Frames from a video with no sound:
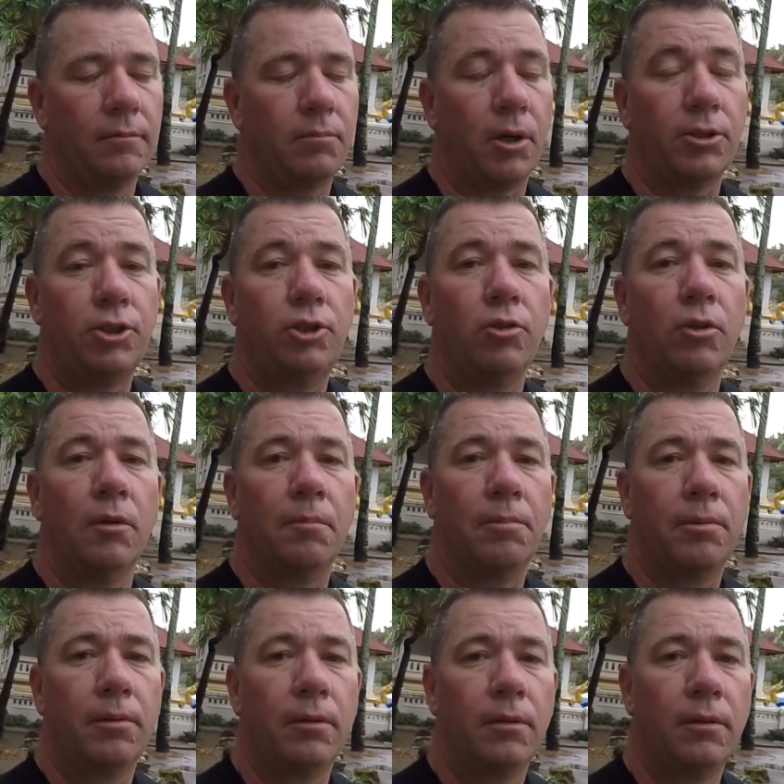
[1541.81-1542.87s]
Prachuap
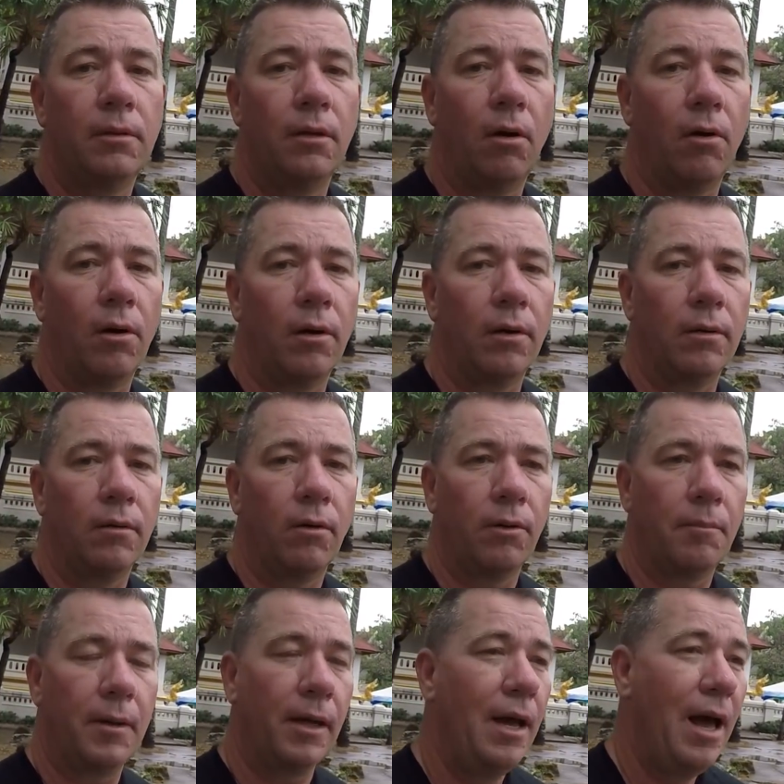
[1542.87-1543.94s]
or
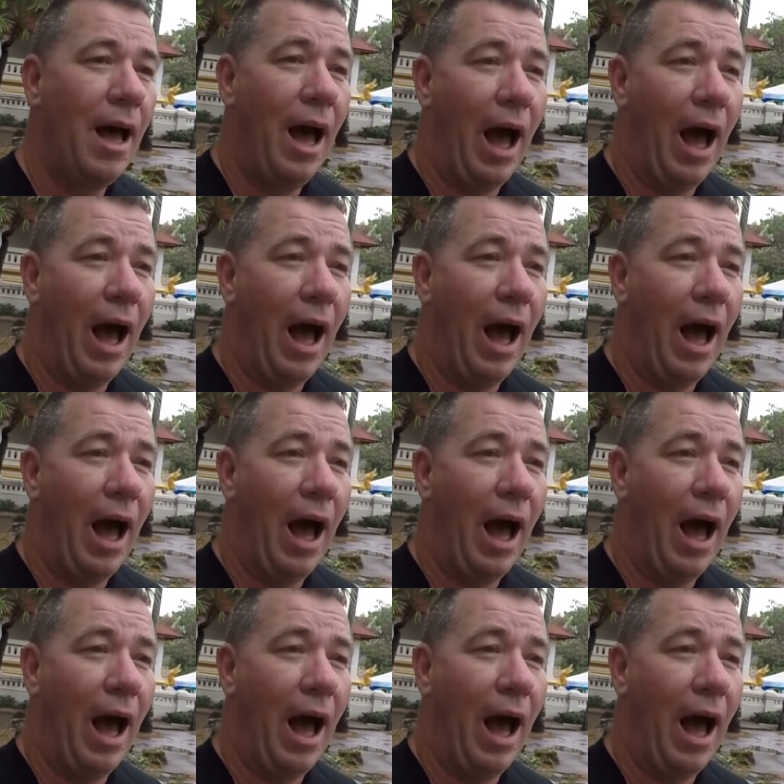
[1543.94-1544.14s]
the best.